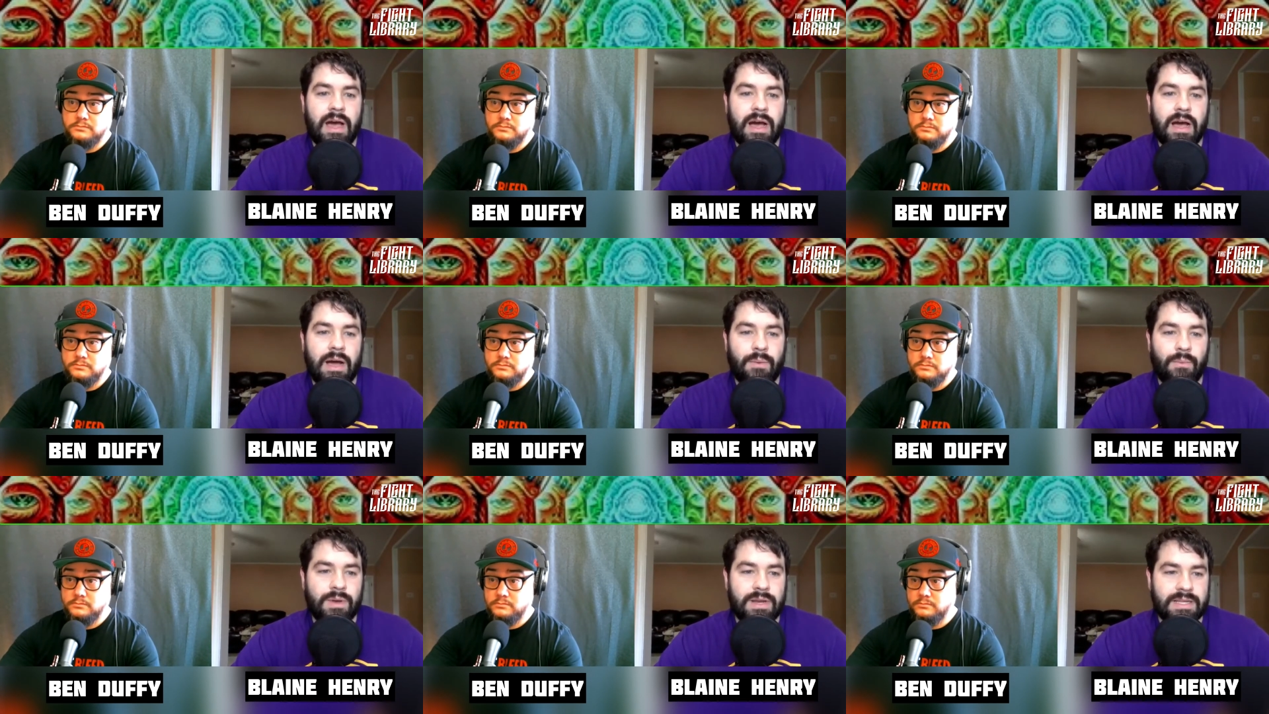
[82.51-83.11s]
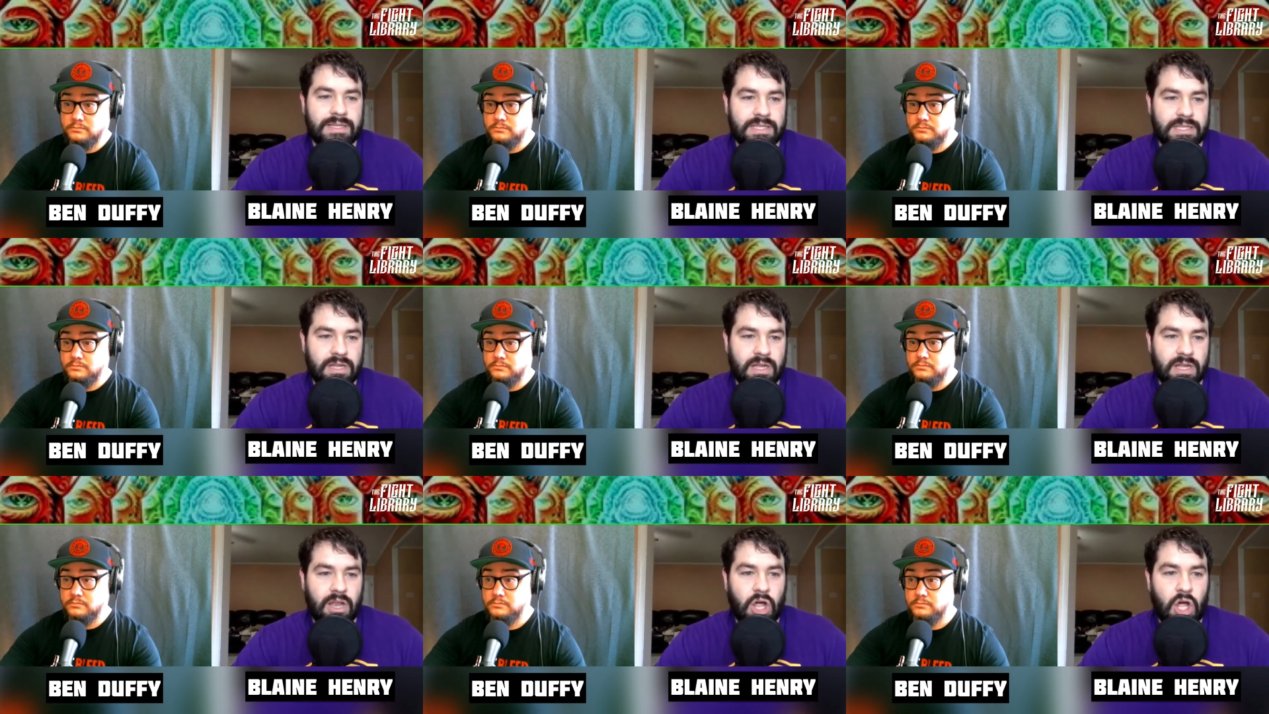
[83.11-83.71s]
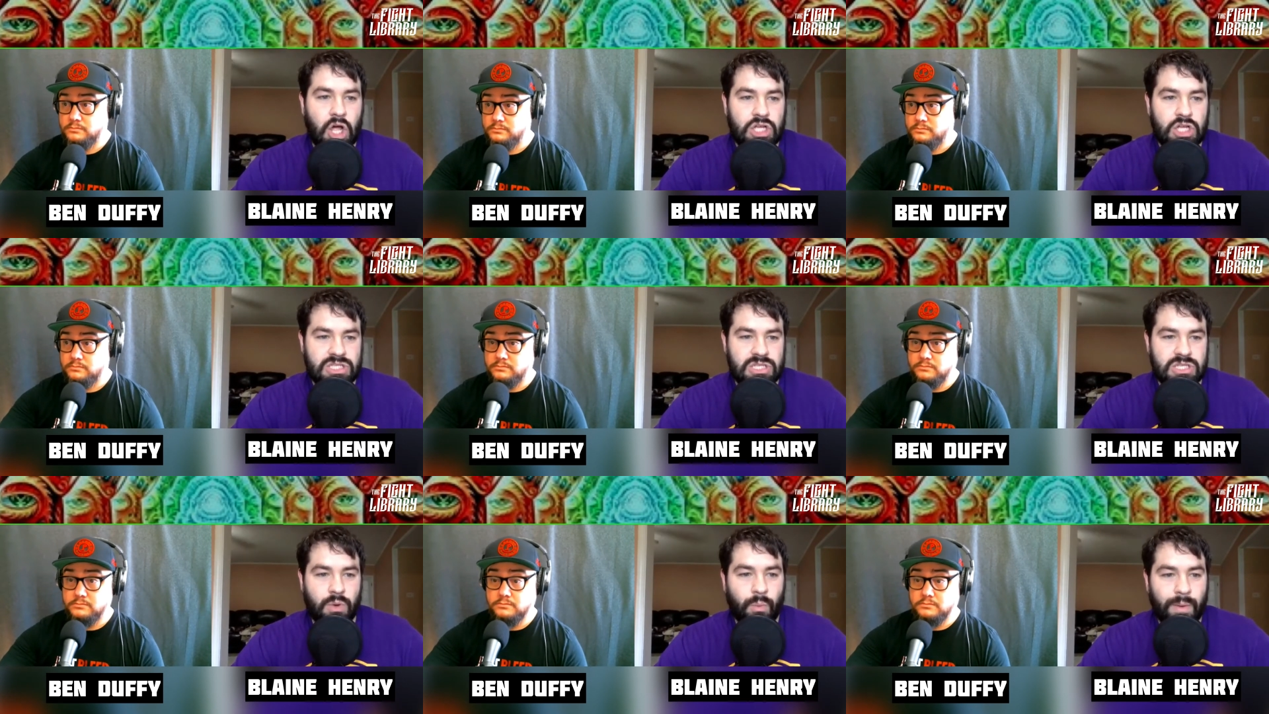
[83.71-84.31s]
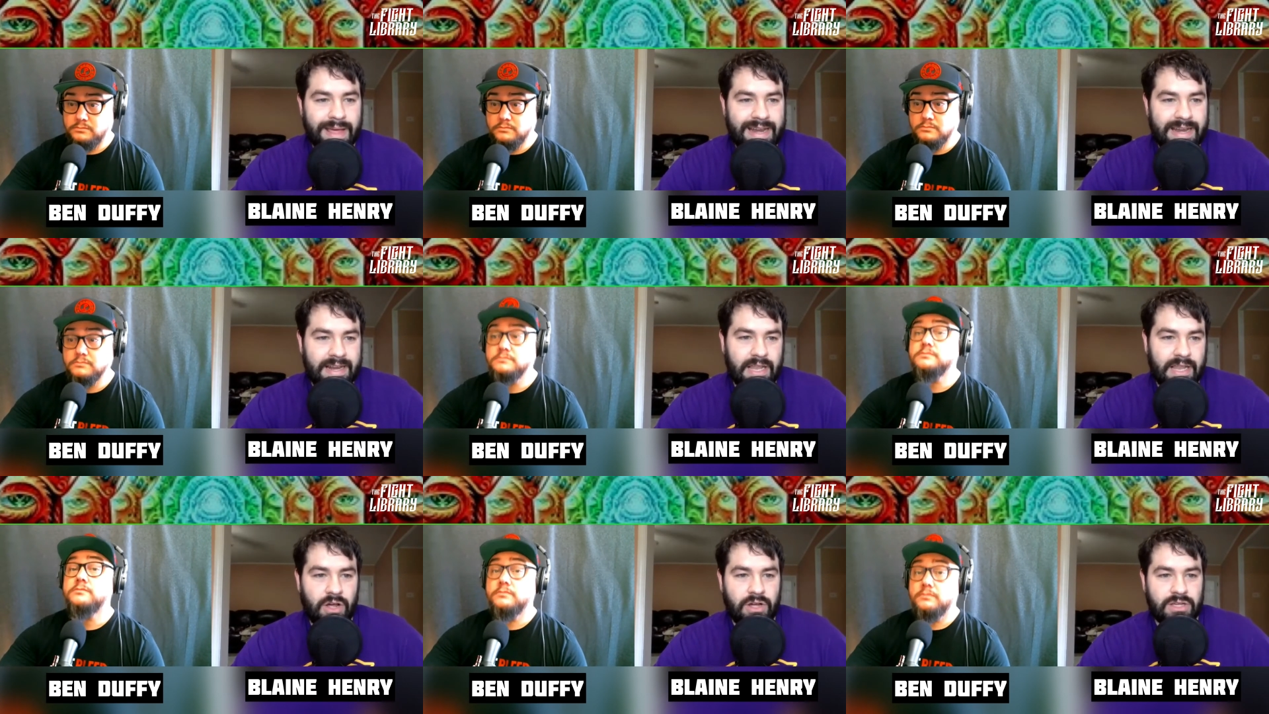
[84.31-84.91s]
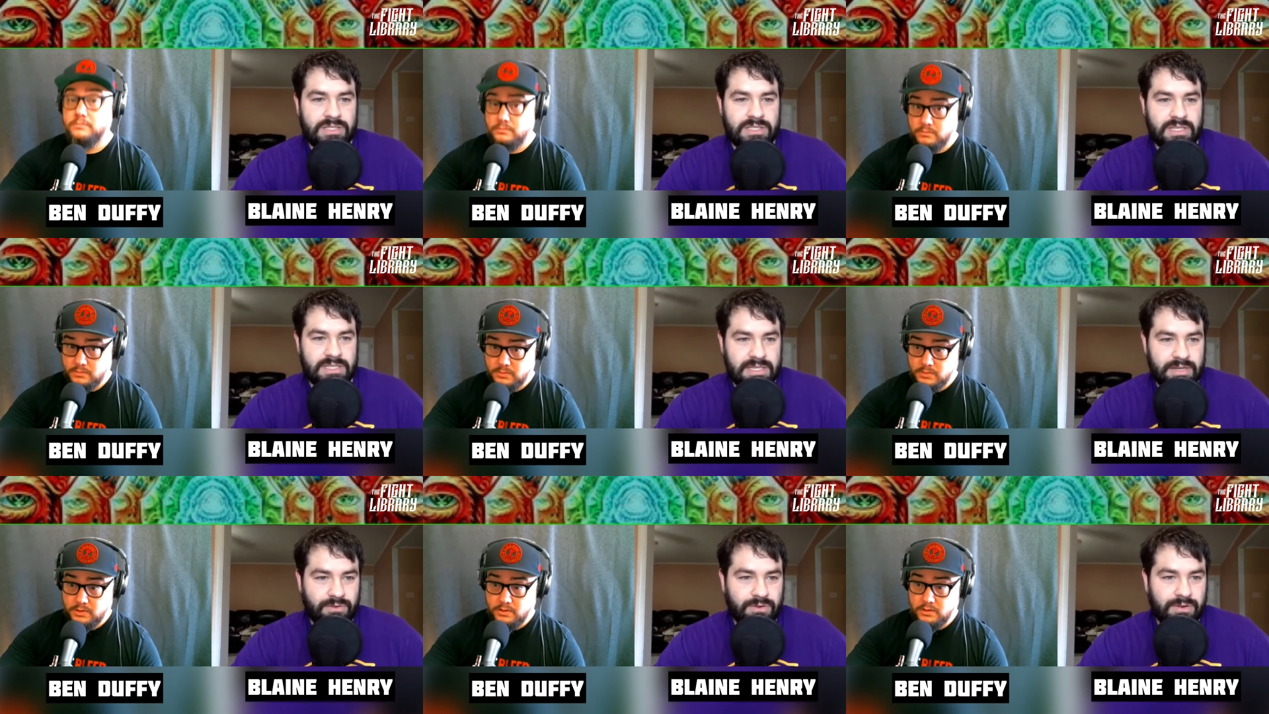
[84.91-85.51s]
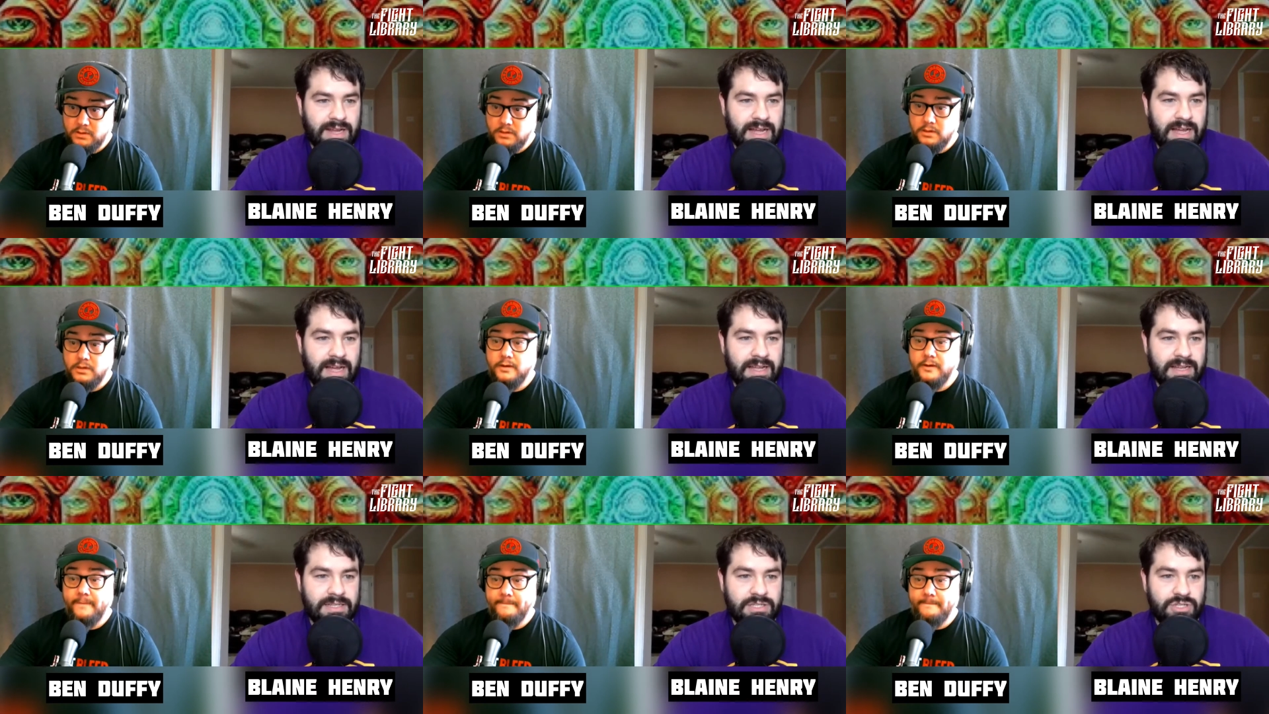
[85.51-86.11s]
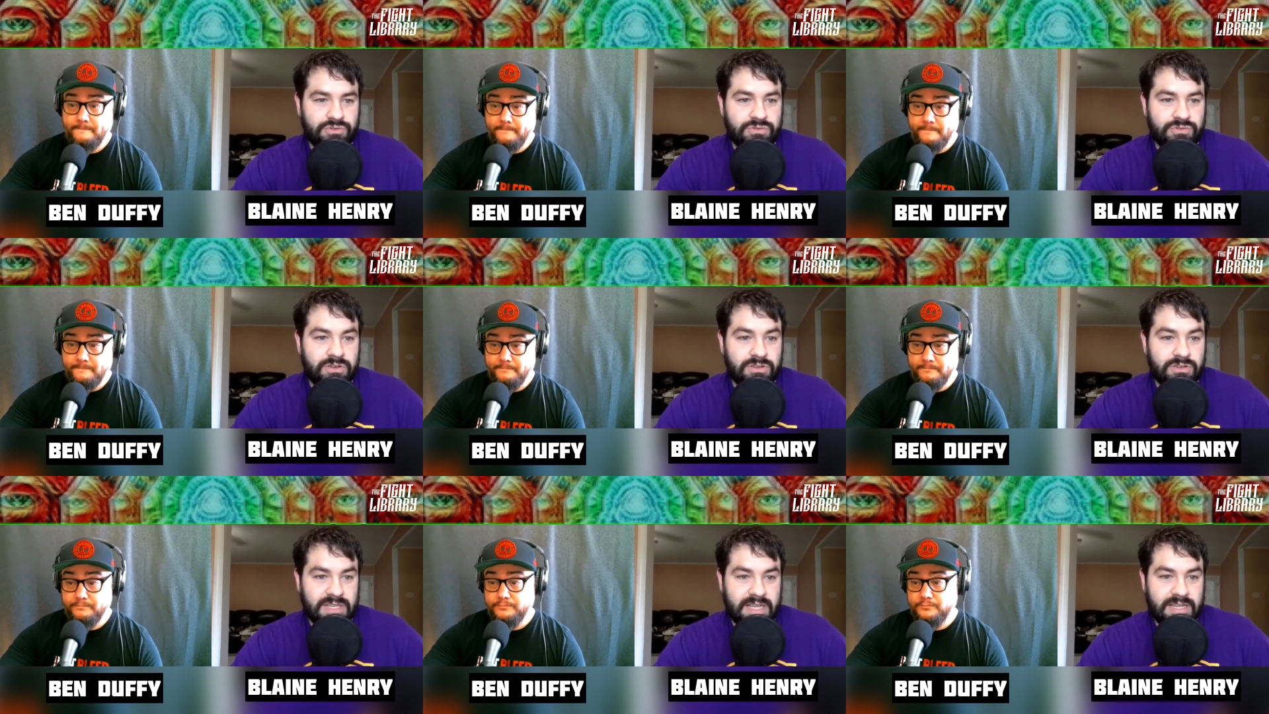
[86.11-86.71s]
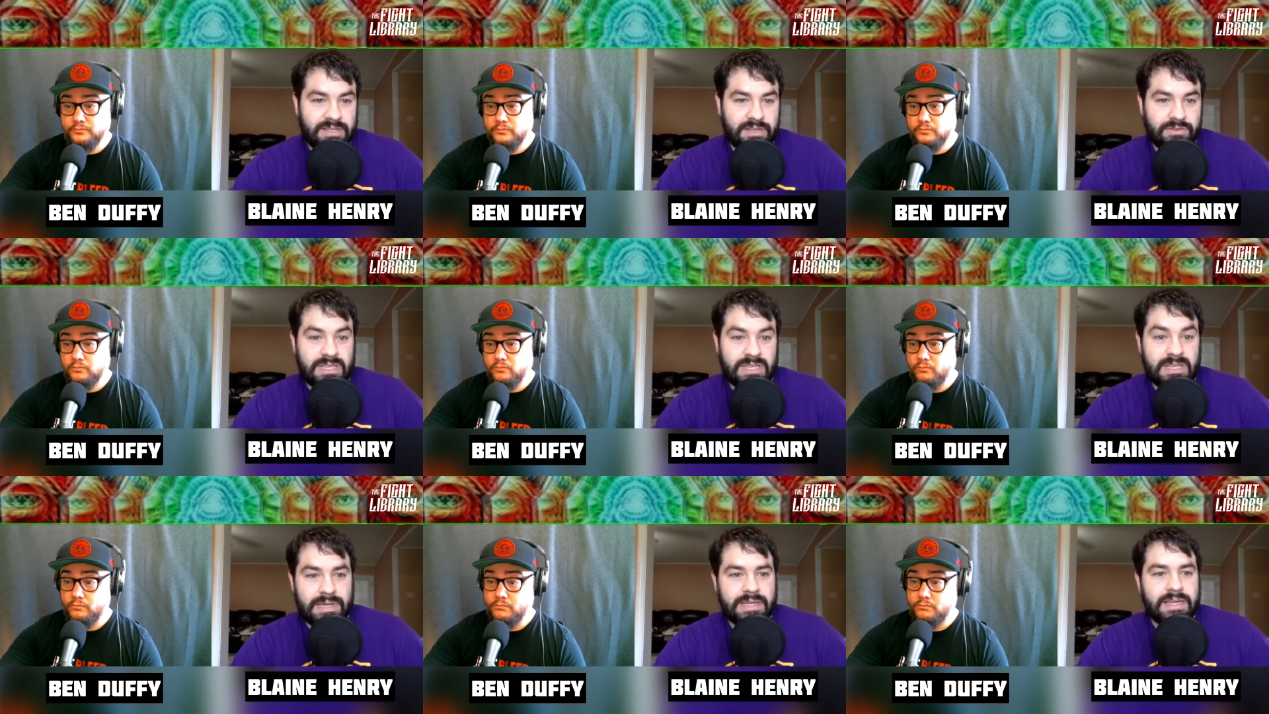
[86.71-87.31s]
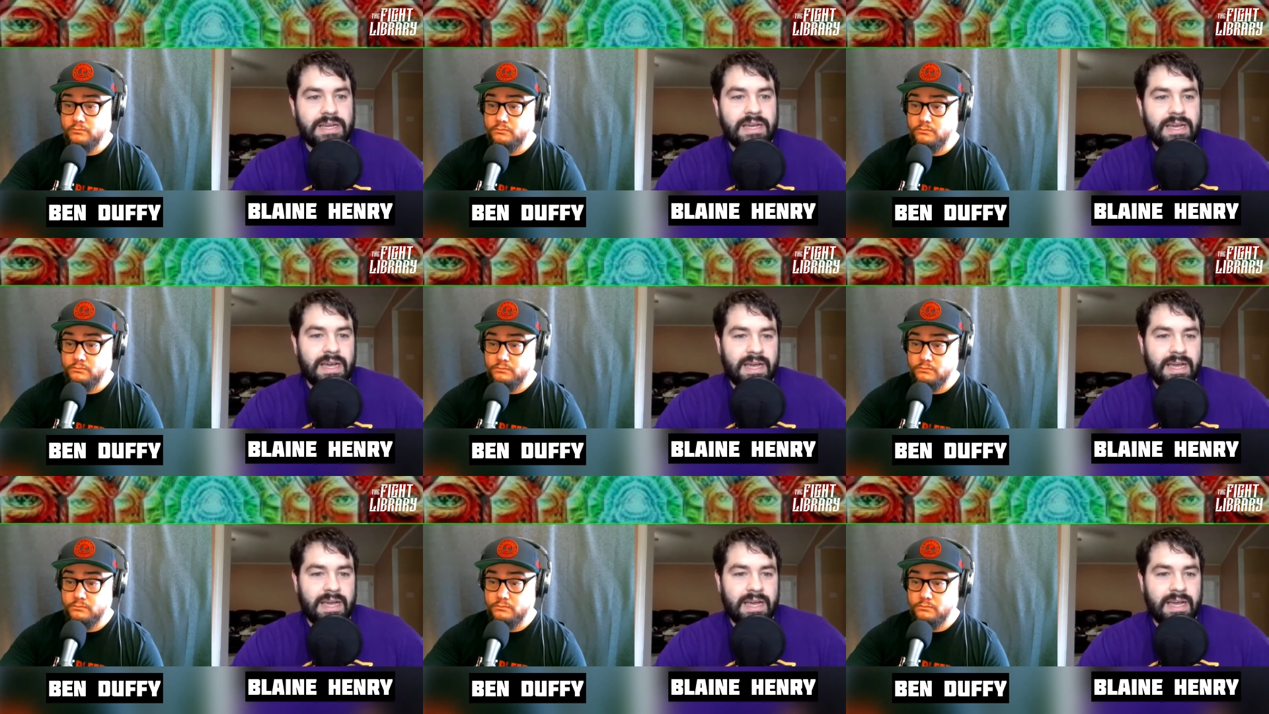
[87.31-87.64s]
Speaker 1: uh, what is it a loss a win and a loss to Ciryl Gane junior dos santos he beat